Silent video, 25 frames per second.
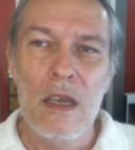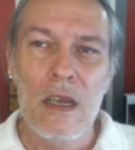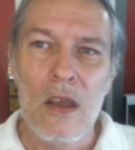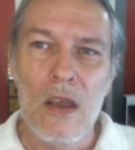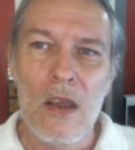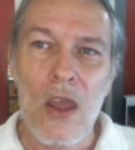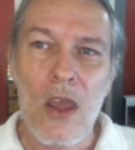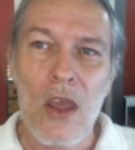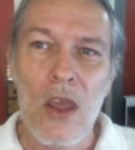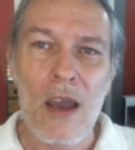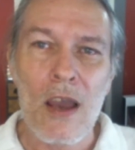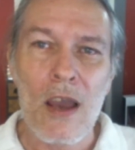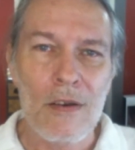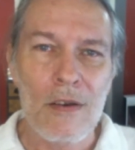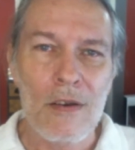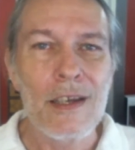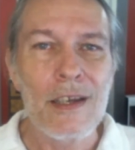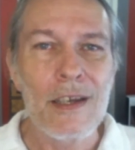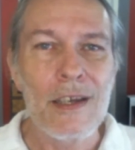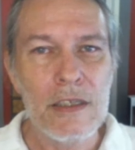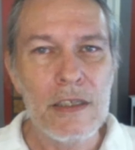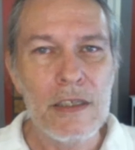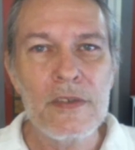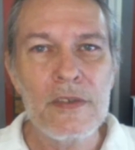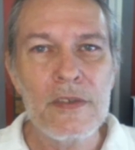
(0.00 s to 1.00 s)
Yeah, I
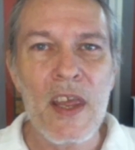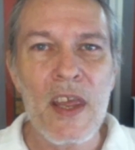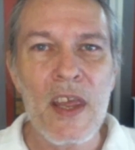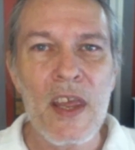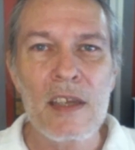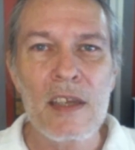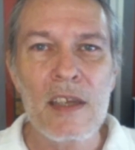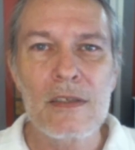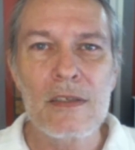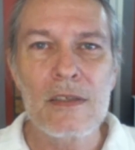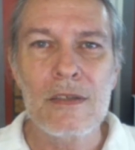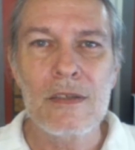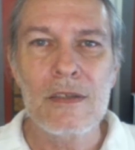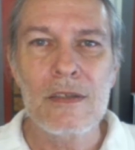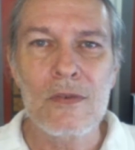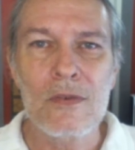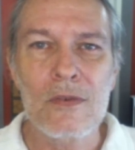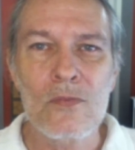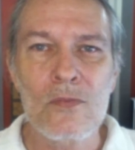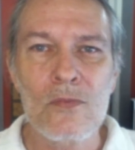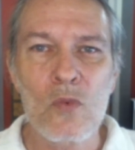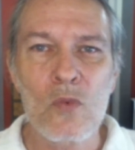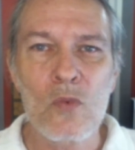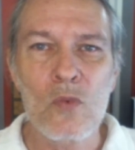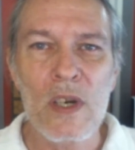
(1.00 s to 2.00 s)
did that,
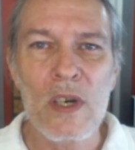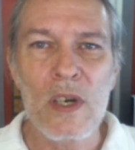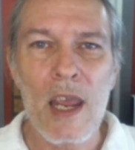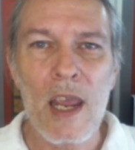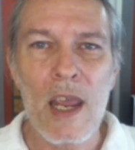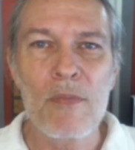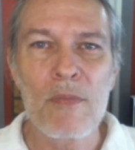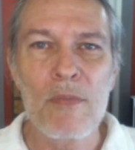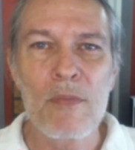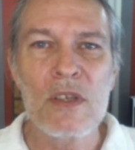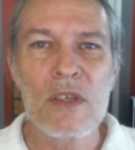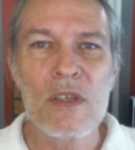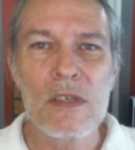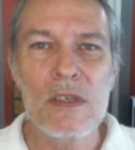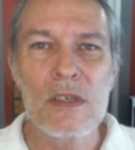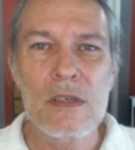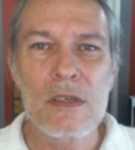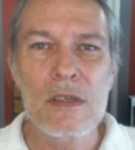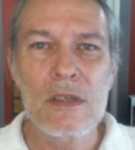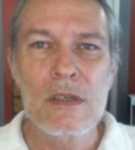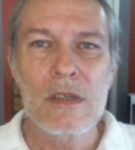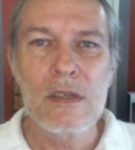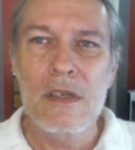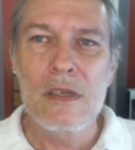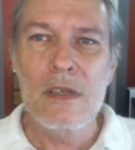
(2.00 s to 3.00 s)
and what happened?
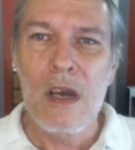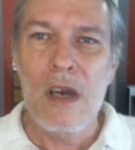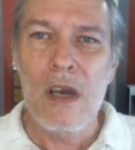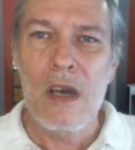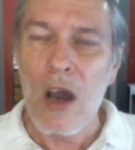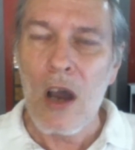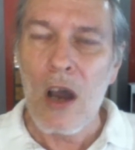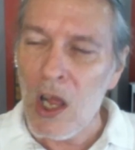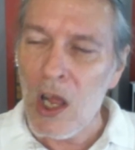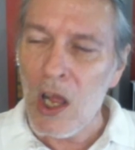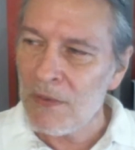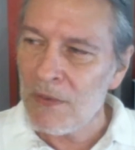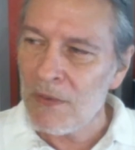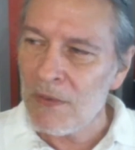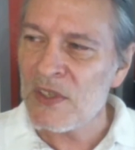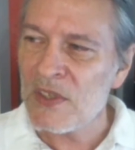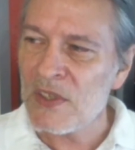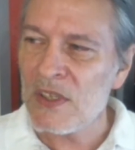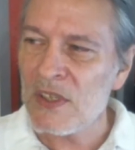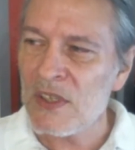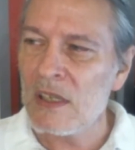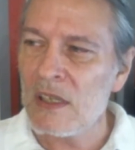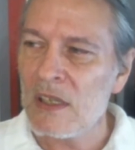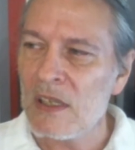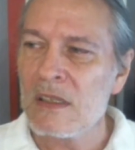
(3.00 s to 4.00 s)
All of a
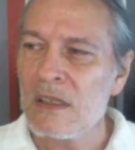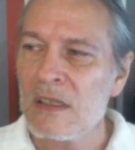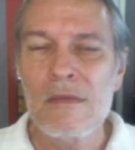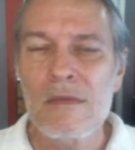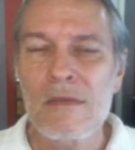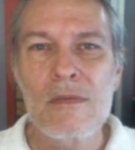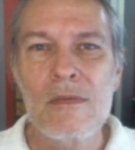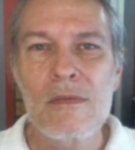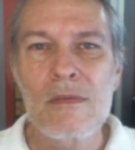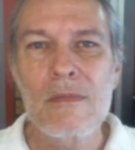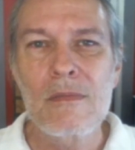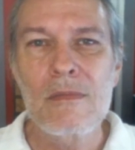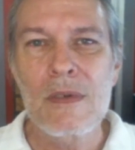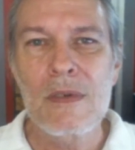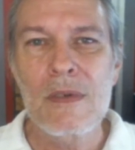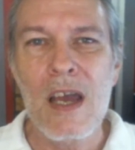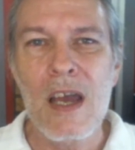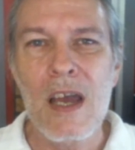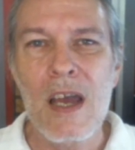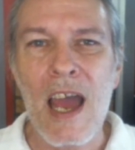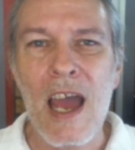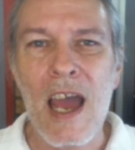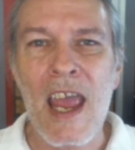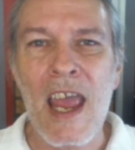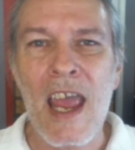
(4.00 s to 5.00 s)
sudden,
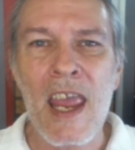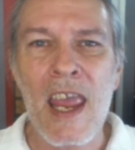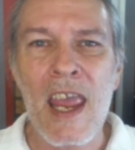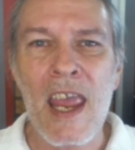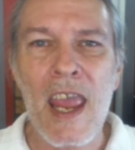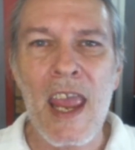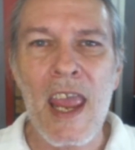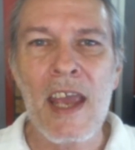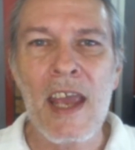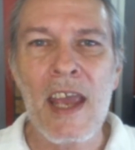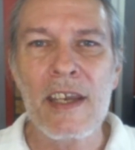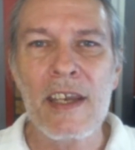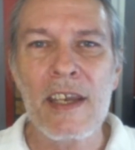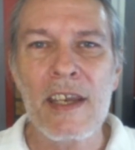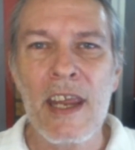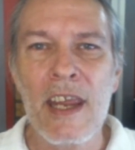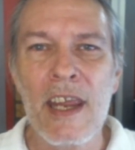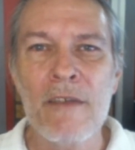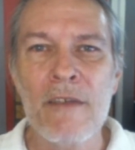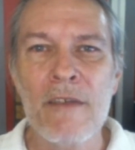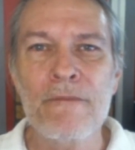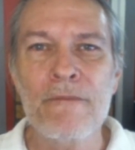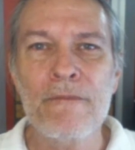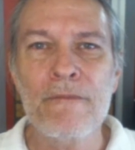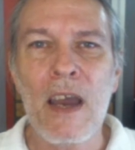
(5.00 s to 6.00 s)
I had
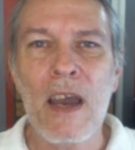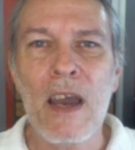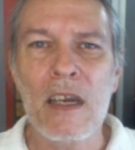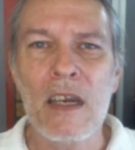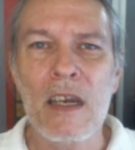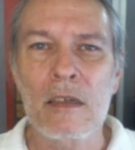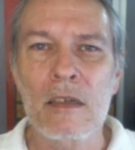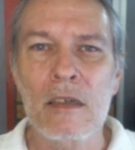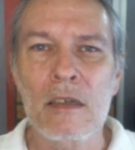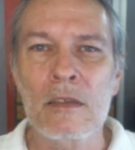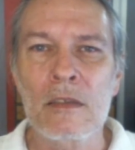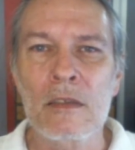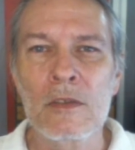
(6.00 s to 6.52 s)
a fire